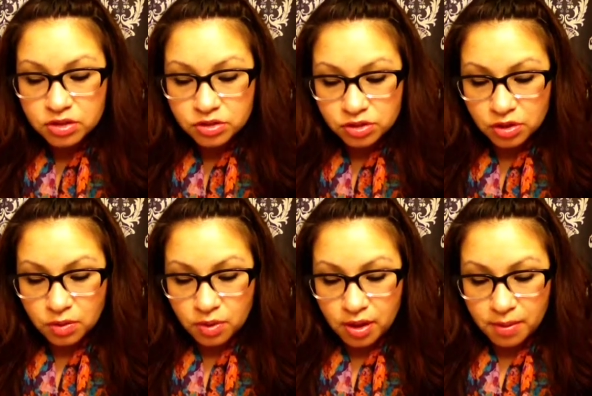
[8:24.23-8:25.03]

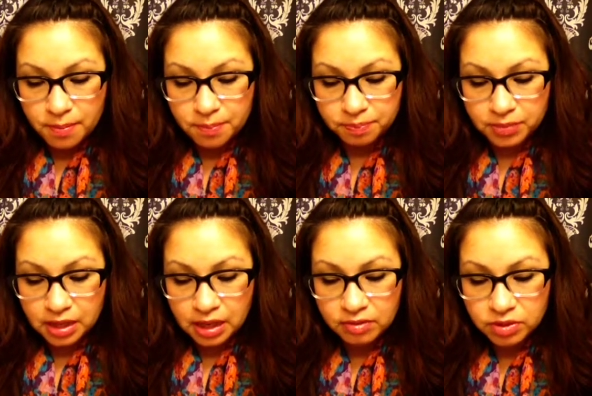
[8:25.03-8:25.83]
So um, I
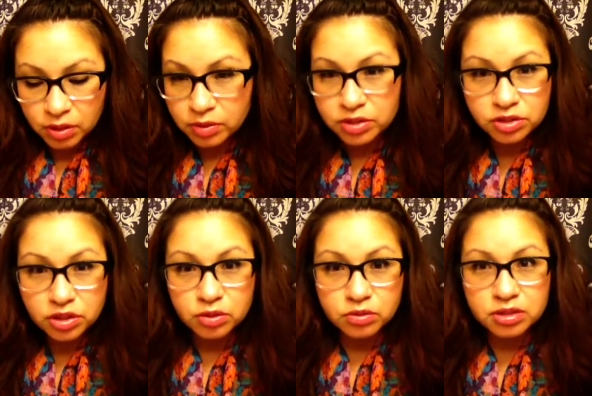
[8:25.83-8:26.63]
have no
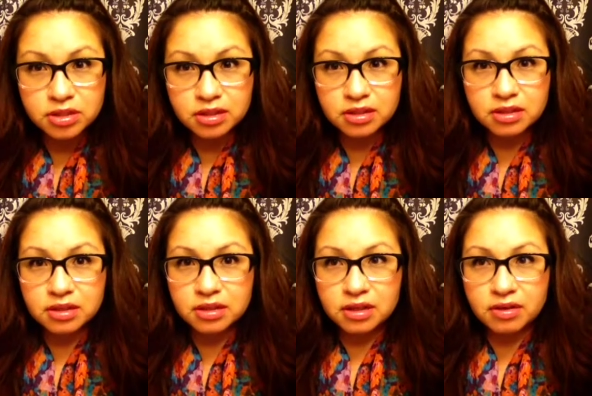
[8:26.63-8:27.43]
excuse.
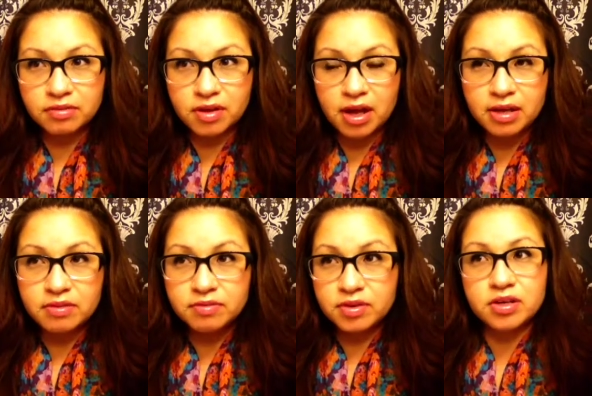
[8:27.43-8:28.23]
If I
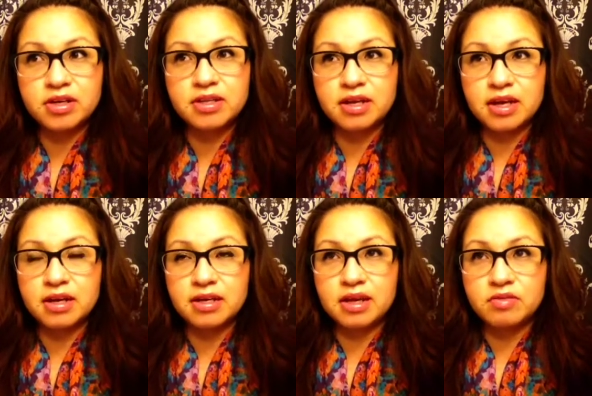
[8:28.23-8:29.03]
am fearing that
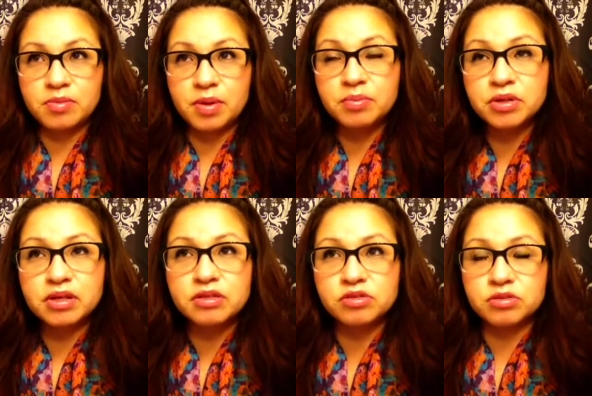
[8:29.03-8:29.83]
I can't remember
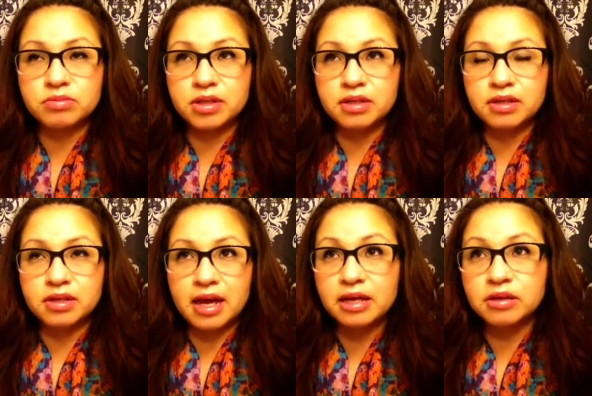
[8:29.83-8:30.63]
this or I'm
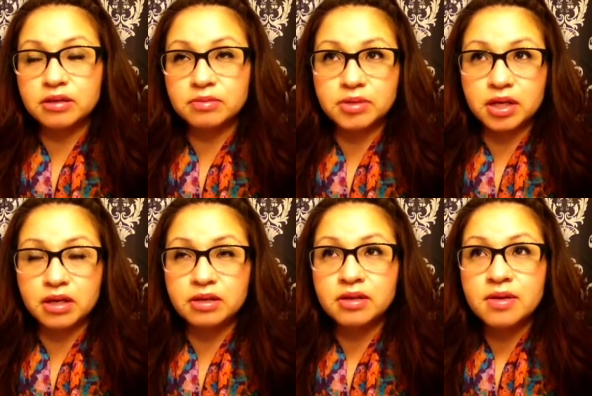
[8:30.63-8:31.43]
not, I'm
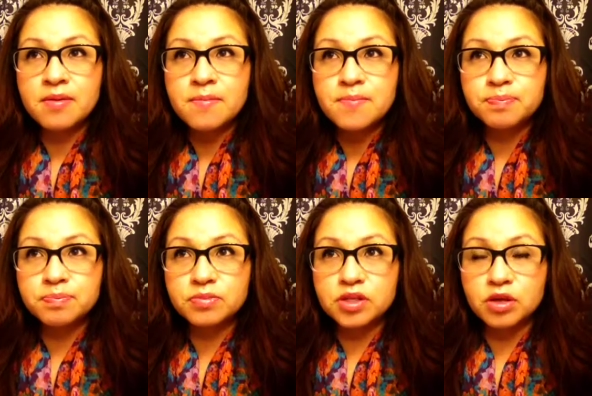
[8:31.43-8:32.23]
not
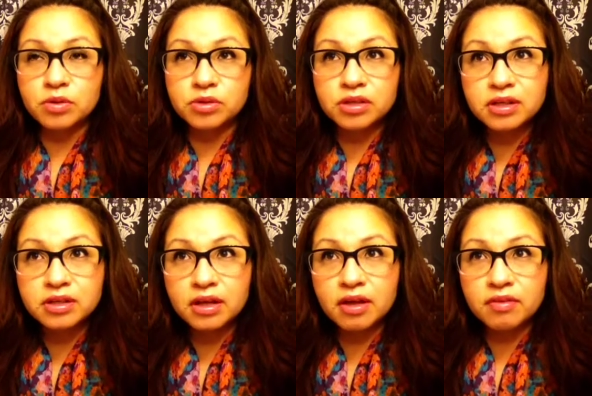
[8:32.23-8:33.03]
you know, good
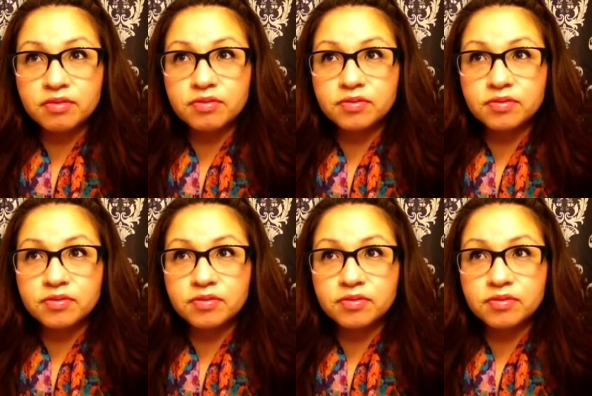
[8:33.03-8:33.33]
enough.